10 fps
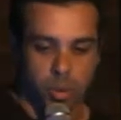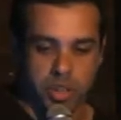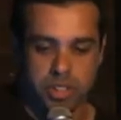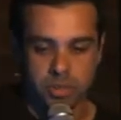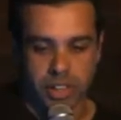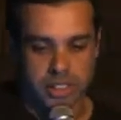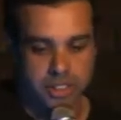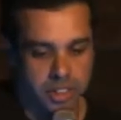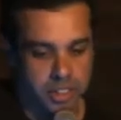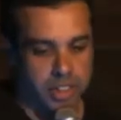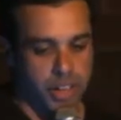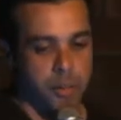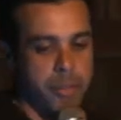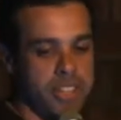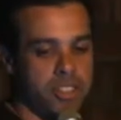Wix runs on
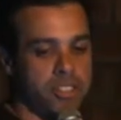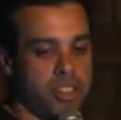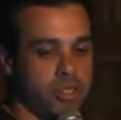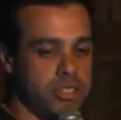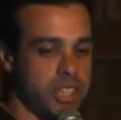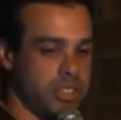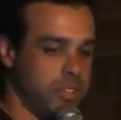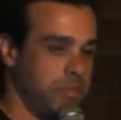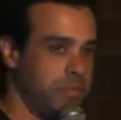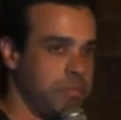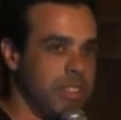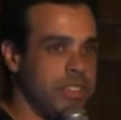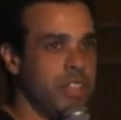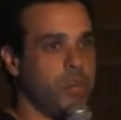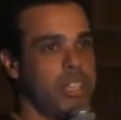managed hostings.
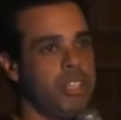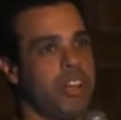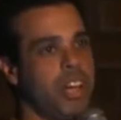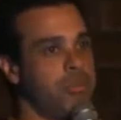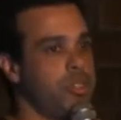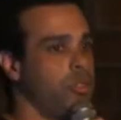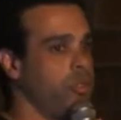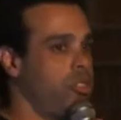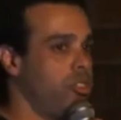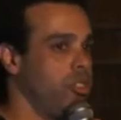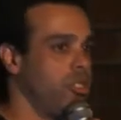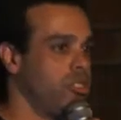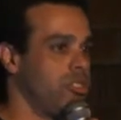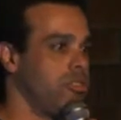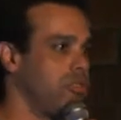Basically, when you come to
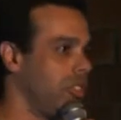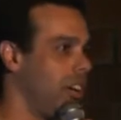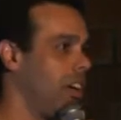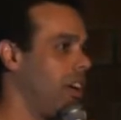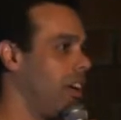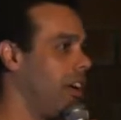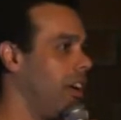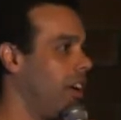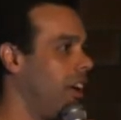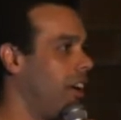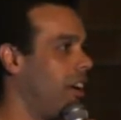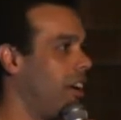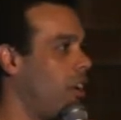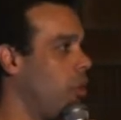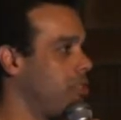choose
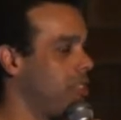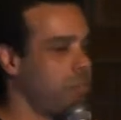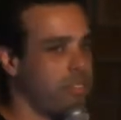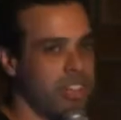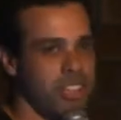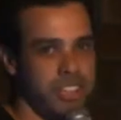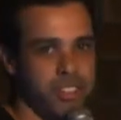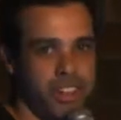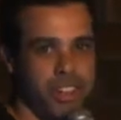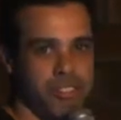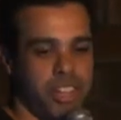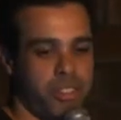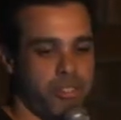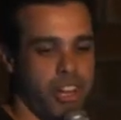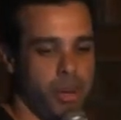a hosting provider, you have like 3